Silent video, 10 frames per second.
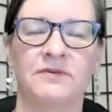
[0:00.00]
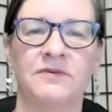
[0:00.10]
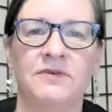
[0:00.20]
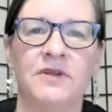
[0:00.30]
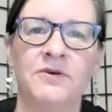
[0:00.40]

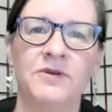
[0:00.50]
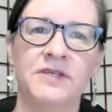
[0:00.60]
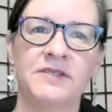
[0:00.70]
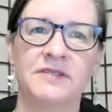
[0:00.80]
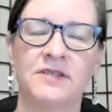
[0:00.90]

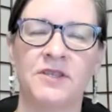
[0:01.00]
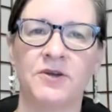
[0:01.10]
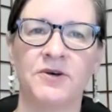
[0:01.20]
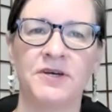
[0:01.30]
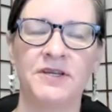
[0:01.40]
notice the
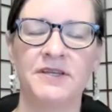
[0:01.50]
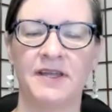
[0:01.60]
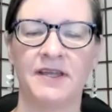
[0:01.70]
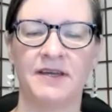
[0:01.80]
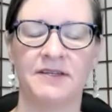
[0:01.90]
good
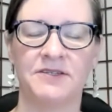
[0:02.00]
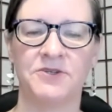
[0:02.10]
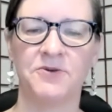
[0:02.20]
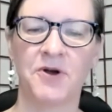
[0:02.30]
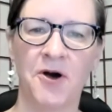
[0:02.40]
and
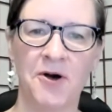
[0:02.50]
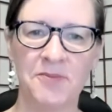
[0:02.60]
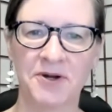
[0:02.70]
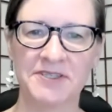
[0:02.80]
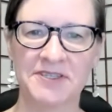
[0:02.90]
to
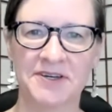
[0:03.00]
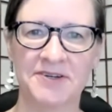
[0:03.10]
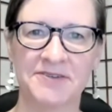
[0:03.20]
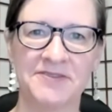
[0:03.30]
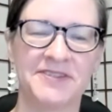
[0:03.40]
calm
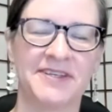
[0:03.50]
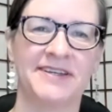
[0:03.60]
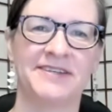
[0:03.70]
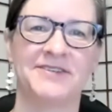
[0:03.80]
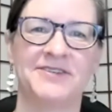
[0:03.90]
ourselves
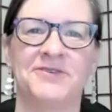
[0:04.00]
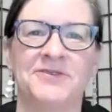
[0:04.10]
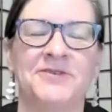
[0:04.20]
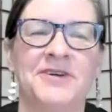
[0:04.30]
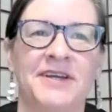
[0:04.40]
and
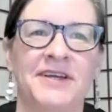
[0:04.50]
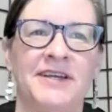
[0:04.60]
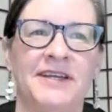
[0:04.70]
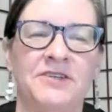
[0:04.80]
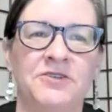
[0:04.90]
to
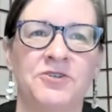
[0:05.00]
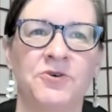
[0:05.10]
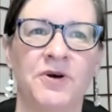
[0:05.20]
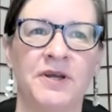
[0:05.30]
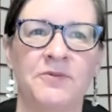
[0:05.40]

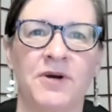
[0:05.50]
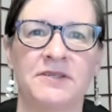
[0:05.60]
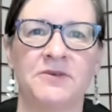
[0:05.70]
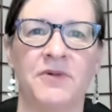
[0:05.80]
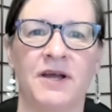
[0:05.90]
enjoy
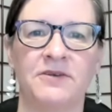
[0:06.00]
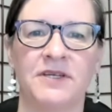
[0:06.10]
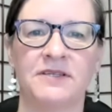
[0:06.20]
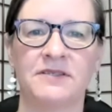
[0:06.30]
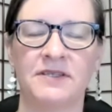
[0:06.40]
what's around
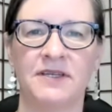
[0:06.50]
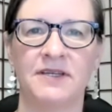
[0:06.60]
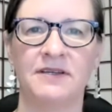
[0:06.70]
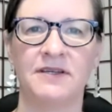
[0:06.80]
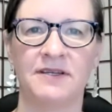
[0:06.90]
us
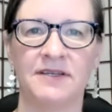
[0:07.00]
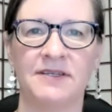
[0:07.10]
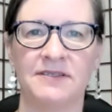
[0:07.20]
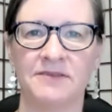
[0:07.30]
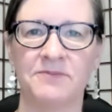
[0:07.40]

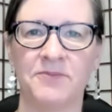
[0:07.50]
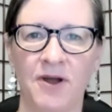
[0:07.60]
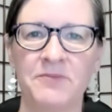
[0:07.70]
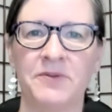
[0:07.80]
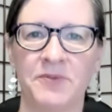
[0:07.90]
is
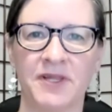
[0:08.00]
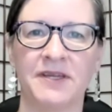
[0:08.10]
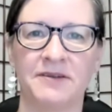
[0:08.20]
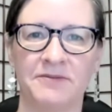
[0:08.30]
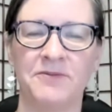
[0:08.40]

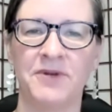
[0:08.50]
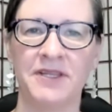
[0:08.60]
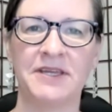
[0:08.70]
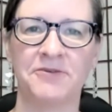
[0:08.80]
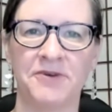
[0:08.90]
probably
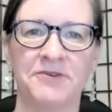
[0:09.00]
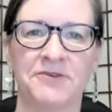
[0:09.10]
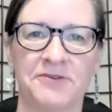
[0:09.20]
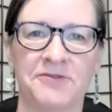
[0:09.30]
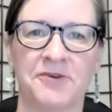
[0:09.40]
really
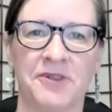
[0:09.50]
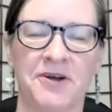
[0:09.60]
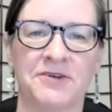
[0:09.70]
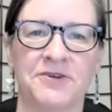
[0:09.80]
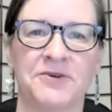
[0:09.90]
critical for
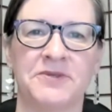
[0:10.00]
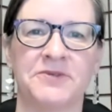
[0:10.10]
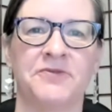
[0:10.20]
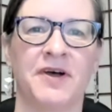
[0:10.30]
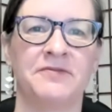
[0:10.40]
long-term
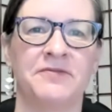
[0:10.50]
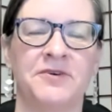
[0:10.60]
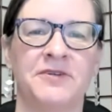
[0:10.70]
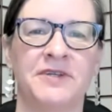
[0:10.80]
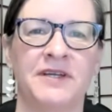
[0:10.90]

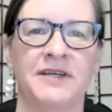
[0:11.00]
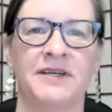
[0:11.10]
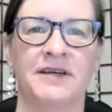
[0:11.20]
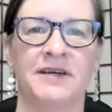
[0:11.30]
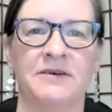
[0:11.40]
survival.
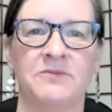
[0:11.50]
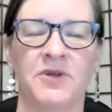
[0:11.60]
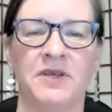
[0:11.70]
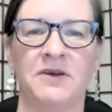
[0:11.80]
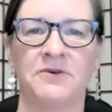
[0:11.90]

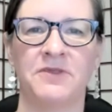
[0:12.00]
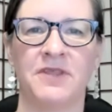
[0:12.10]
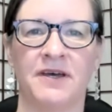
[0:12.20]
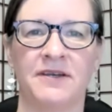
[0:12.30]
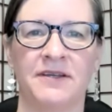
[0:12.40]
We know
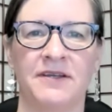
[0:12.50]
that